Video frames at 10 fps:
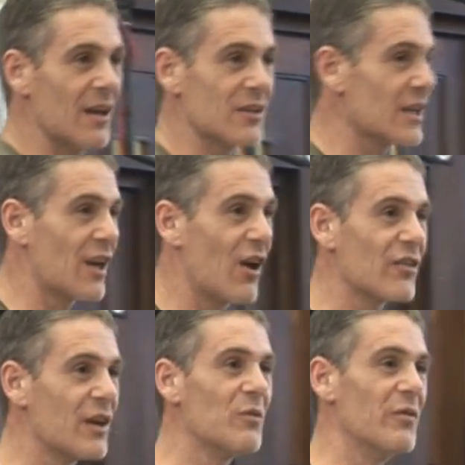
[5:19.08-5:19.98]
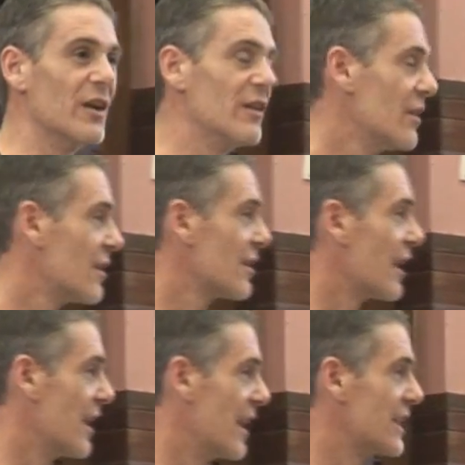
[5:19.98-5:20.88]
Because they can't deal with you
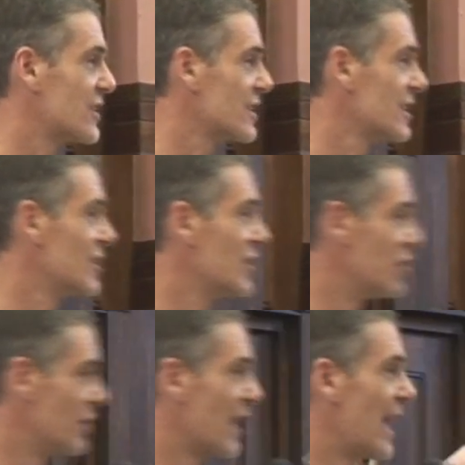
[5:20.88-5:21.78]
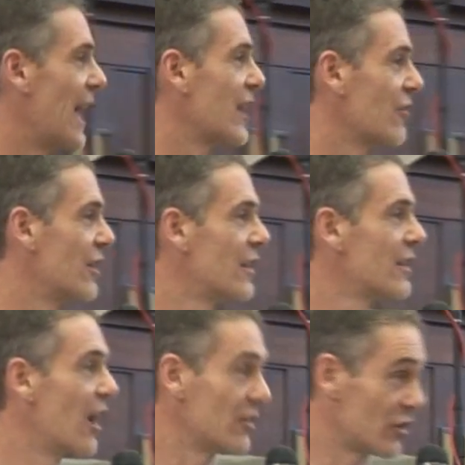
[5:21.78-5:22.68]
unless you get angry.
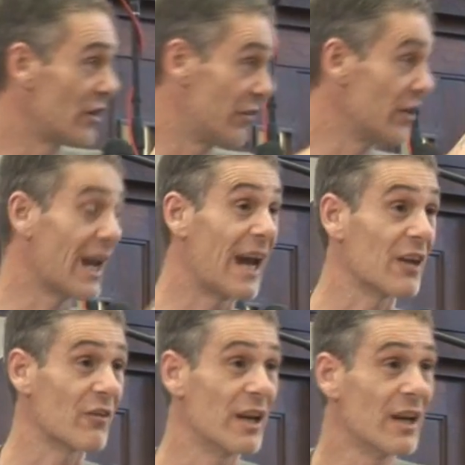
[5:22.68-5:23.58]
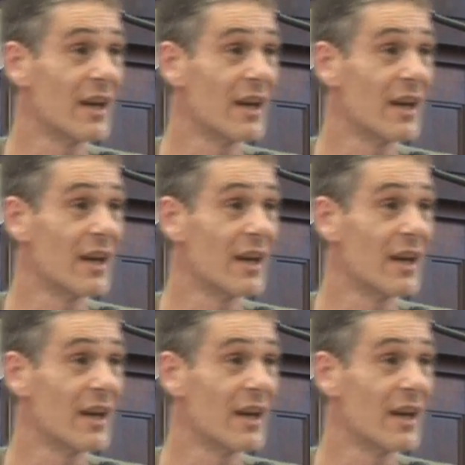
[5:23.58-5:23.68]
If you get angry,